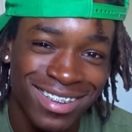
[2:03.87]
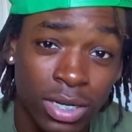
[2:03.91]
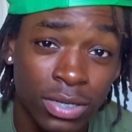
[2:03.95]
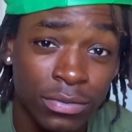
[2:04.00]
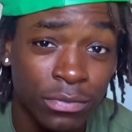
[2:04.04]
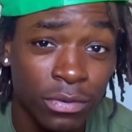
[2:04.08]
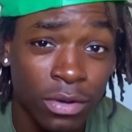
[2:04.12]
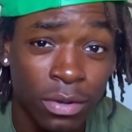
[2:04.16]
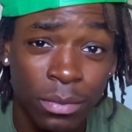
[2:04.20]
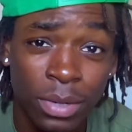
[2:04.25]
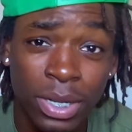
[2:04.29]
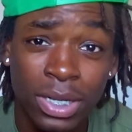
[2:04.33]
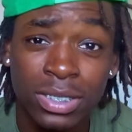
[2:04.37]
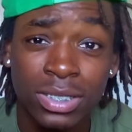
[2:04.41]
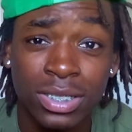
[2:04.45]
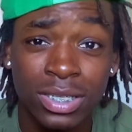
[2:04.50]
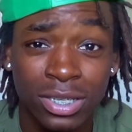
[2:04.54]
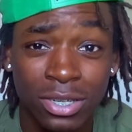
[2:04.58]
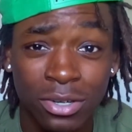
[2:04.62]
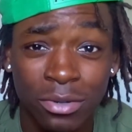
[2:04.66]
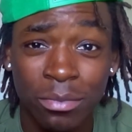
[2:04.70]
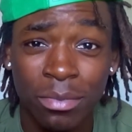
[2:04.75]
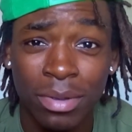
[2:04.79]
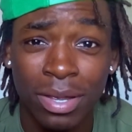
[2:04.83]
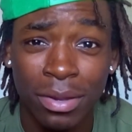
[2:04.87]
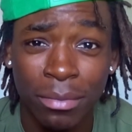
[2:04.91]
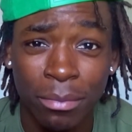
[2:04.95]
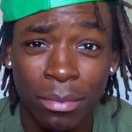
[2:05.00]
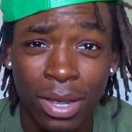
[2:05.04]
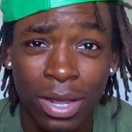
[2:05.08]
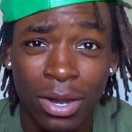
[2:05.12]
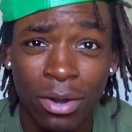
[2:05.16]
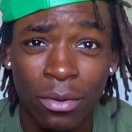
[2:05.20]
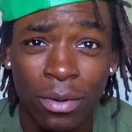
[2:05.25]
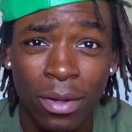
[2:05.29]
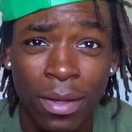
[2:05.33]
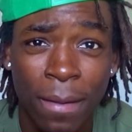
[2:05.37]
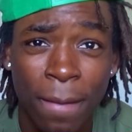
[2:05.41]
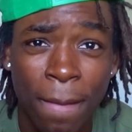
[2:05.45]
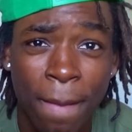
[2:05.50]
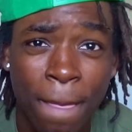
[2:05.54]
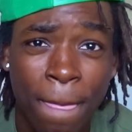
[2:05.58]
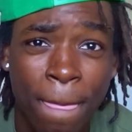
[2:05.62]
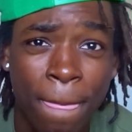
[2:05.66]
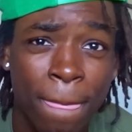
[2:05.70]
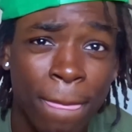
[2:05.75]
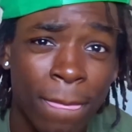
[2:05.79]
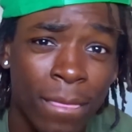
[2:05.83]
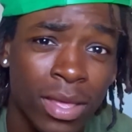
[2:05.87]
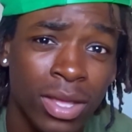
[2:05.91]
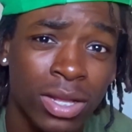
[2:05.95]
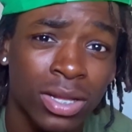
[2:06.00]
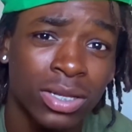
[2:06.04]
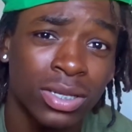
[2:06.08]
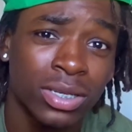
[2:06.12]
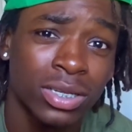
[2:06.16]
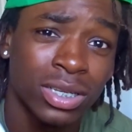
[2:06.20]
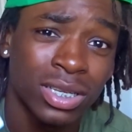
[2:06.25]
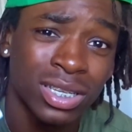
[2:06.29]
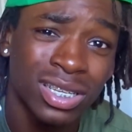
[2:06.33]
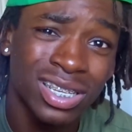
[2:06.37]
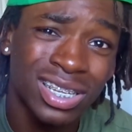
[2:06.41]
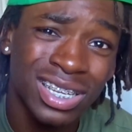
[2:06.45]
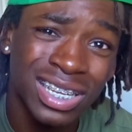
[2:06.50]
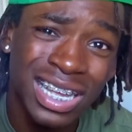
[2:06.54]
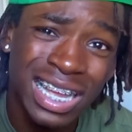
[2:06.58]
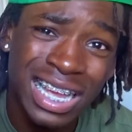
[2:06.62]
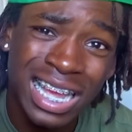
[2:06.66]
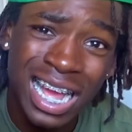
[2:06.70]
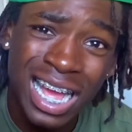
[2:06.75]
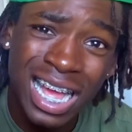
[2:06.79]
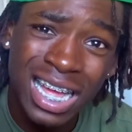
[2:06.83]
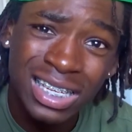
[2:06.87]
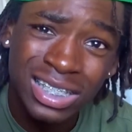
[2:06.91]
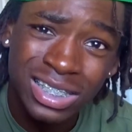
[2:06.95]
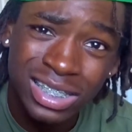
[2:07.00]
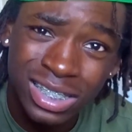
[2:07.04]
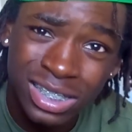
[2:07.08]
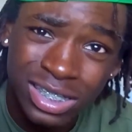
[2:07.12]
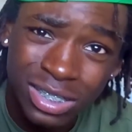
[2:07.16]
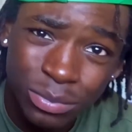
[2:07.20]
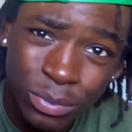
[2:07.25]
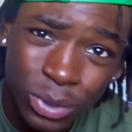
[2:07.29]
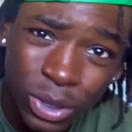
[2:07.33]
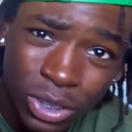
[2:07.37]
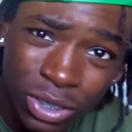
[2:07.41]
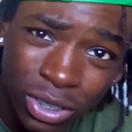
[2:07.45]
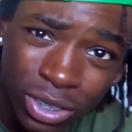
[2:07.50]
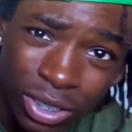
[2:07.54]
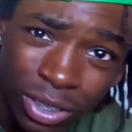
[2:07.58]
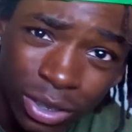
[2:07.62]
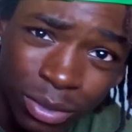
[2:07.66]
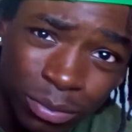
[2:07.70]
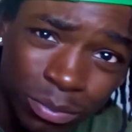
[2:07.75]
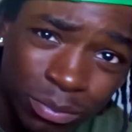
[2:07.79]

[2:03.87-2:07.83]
It's for all my single men, by the way. You gotta smell good.